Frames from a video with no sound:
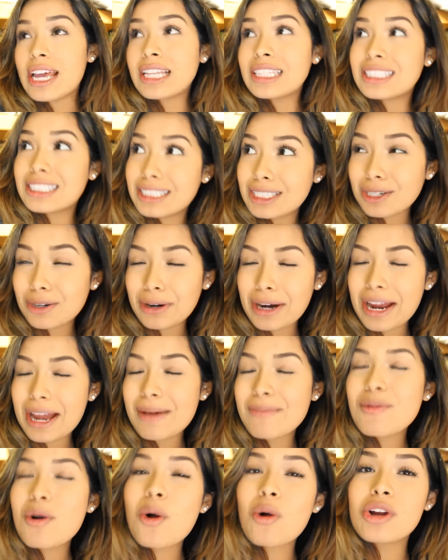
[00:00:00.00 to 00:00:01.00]

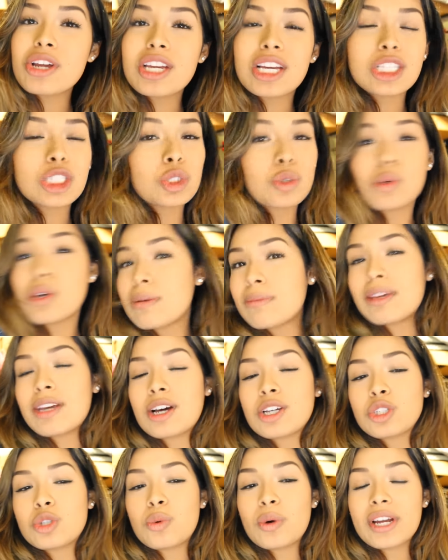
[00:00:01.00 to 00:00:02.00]
Instagram or you could tweet me
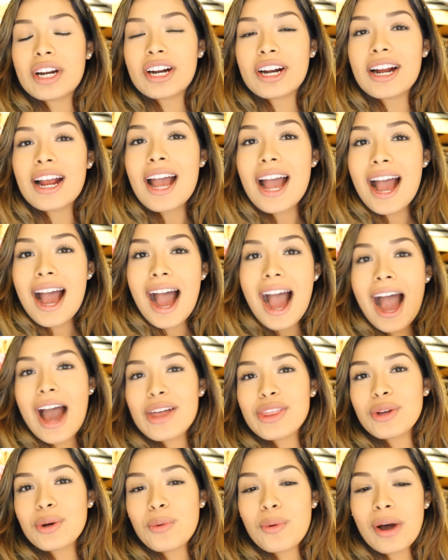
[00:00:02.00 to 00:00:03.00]
on Twitter.
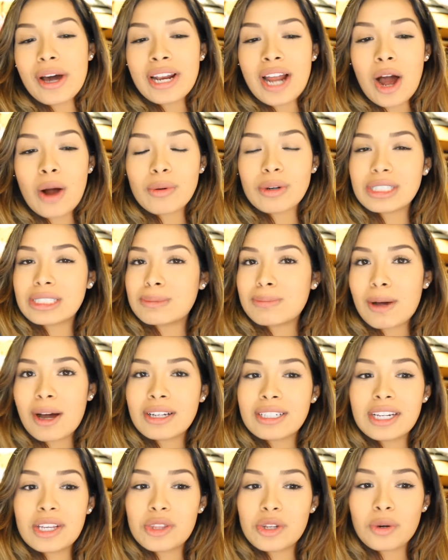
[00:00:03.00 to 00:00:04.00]
Either one, I'll
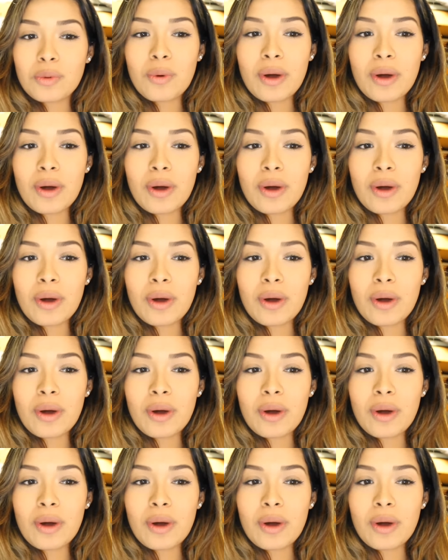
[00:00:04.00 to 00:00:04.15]
respond either